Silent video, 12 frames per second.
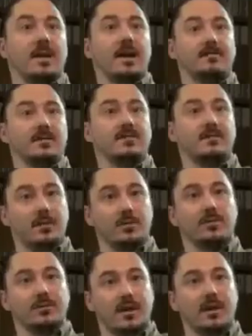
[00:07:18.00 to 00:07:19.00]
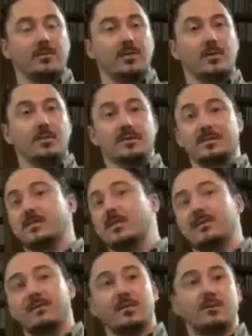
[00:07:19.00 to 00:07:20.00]
and you have to devote your time to it, because it's
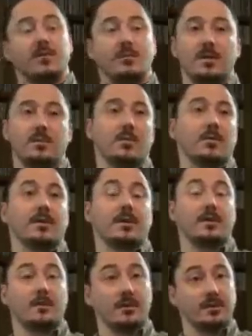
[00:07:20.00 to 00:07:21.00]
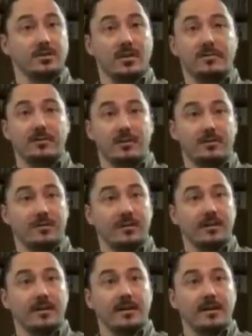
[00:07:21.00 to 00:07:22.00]
not a field that people are going to get rich off of.